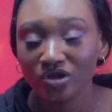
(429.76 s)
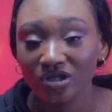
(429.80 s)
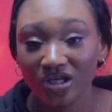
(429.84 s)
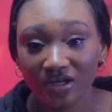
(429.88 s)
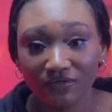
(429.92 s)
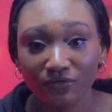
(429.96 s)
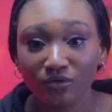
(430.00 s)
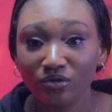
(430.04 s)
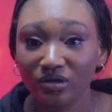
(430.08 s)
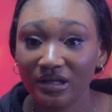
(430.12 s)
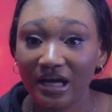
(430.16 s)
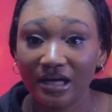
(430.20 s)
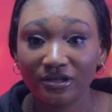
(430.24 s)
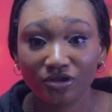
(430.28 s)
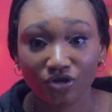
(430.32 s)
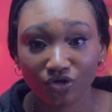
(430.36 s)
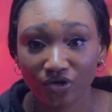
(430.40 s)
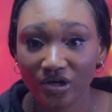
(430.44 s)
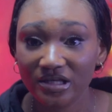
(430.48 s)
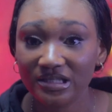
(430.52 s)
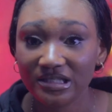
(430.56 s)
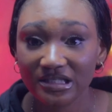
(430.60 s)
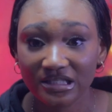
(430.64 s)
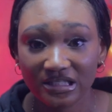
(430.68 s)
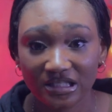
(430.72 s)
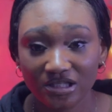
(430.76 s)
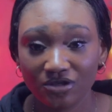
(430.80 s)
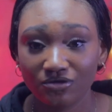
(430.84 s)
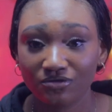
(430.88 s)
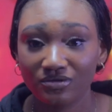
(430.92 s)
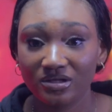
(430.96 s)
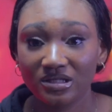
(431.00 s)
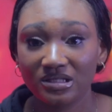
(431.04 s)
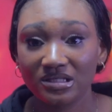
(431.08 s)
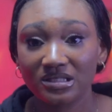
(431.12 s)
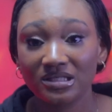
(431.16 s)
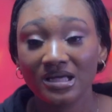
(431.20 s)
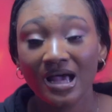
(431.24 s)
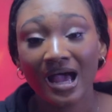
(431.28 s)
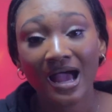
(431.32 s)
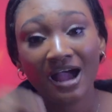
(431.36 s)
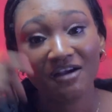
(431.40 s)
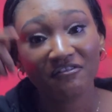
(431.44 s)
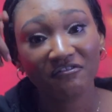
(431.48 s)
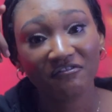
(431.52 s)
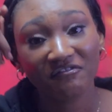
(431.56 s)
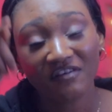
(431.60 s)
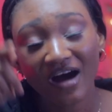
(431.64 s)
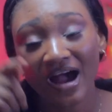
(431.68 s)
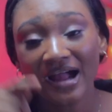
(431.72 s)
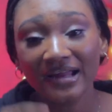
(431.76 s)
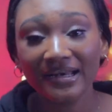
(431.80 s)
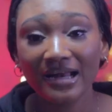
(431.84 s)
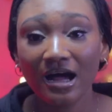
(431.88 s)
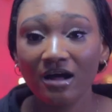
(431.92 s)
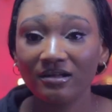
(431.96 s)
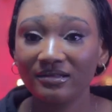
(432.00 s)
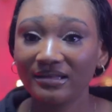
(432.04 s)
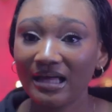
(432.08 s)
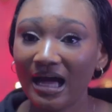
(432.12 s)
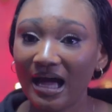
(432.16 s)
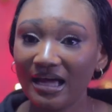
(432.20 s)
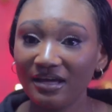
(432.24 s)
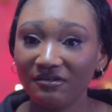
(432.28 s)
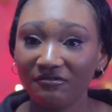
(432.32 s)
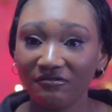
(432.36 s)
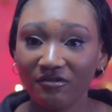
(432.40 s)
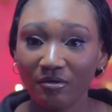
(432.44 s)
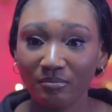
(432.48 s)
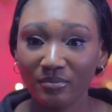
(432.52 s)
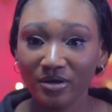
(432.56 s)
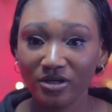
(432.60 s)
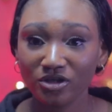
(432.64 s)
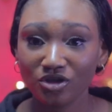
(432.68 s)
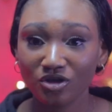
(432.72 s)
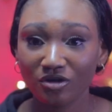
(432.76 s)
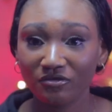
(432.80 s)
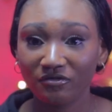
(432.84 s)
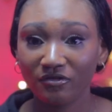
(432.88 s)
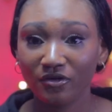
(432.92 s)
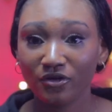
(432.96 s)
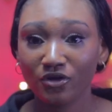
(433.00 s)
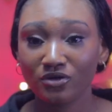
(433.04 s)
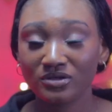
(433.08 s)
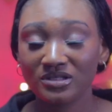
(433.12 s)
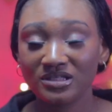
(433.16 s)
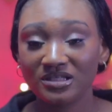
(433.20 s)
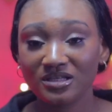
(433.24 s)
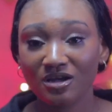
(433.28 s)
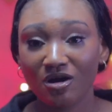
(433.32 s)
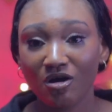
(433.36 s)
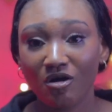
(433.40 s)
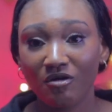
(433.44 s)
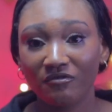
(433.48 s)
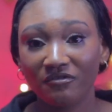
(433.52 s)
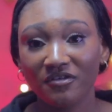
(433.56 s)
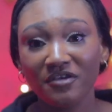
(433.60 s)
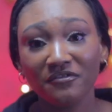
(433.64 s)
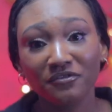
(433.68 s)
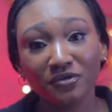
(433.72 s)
to give you their trade secrets. Find out that information for yourself.